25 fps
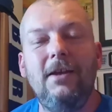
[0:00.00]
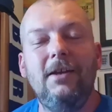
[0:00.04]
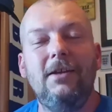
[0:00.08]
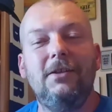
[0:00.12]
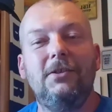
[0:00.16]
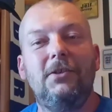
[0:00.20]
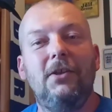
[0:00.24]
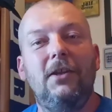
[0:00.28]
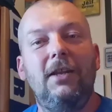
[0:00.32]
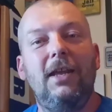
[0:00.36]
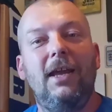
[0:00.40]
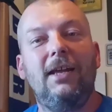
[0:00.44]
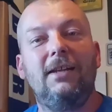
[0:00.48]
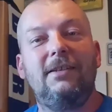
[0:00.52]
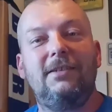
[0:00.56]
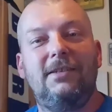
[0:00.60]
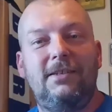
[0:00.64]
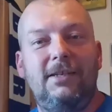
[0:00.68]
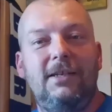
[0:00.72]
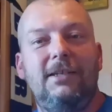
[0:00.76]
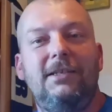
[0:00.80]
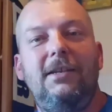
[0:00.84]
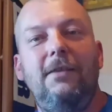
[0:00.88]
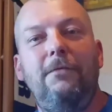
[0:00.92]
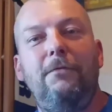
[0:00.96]
So they had
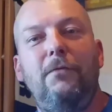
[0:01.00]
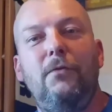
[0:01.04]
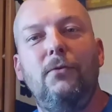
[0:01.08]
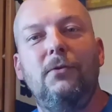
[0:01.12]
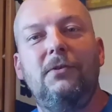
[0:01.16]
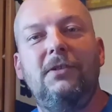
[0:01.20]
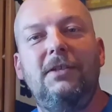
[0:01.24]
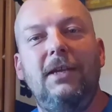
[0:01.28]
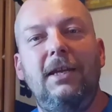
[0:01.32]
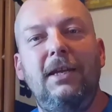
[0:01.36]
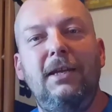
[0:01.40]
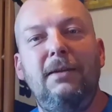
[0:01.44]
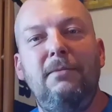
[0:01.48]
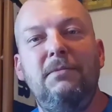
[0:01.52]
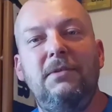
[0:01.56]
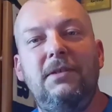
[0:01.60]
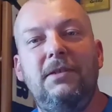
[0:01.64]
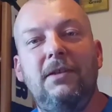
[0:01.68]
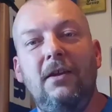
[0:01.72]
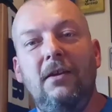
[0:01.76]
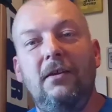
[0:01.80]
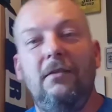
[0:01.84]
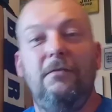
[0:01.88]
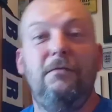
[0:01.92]
64 teams.